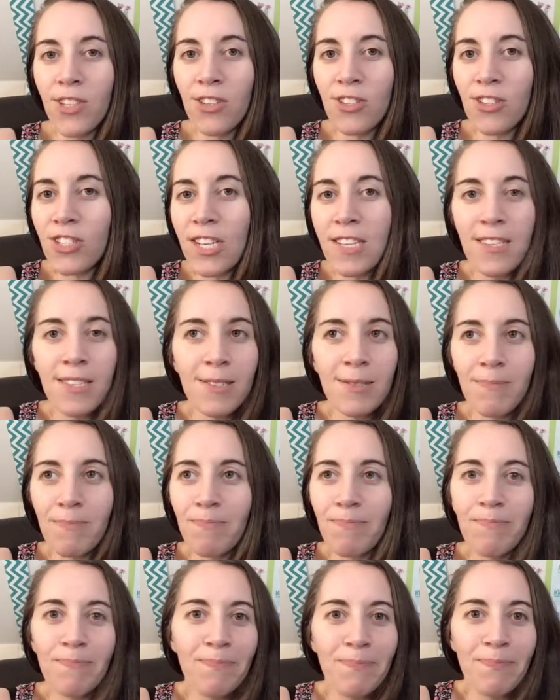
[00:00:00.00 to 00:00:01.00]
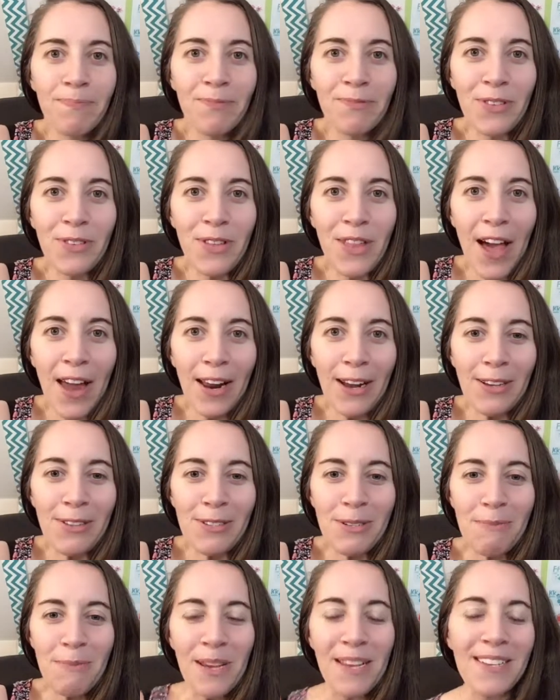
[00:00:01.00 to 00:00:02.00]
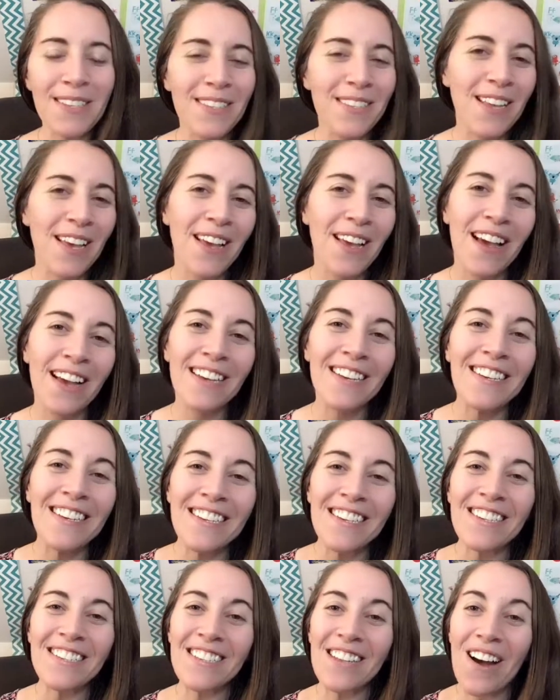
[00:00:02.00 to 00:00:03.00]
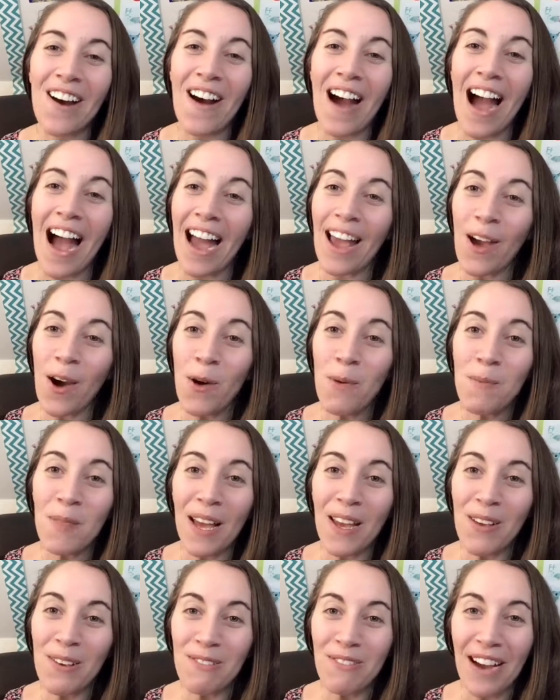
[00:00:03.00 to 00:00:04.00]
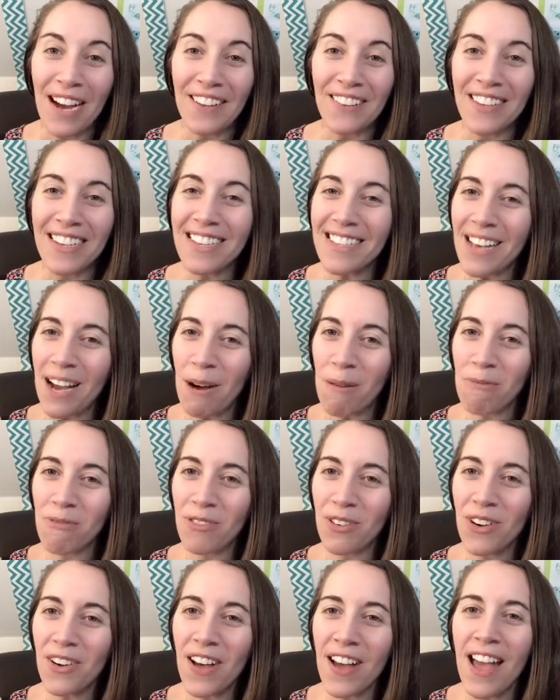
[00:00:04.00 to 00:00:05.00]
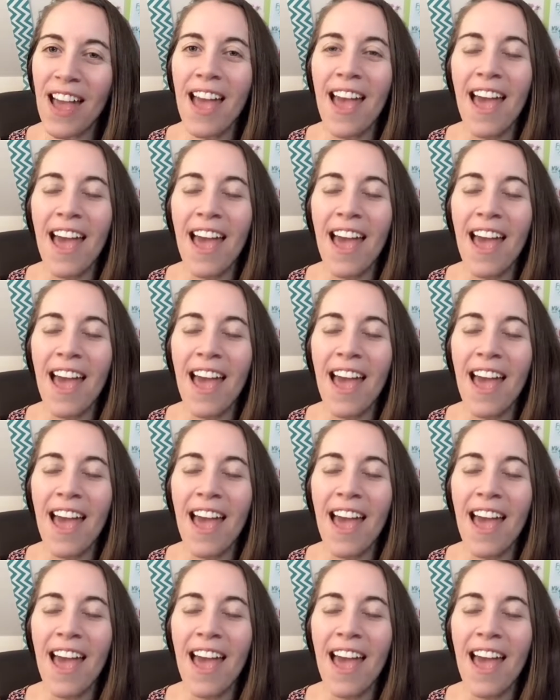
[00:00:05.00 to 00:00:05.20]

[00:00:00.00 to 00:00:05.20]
just for that extra piece. So I hope that you found these helpful,